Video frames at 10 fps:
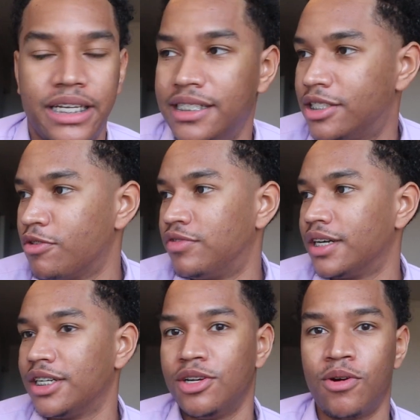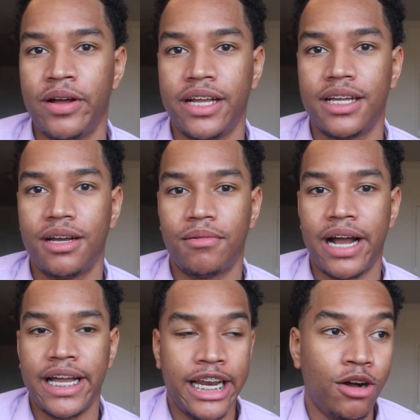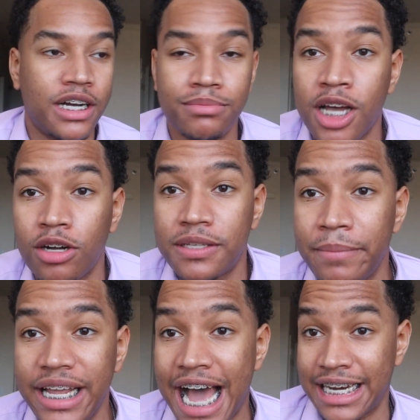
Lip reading: He's so fucking annoying, right? And they'll come talk to me.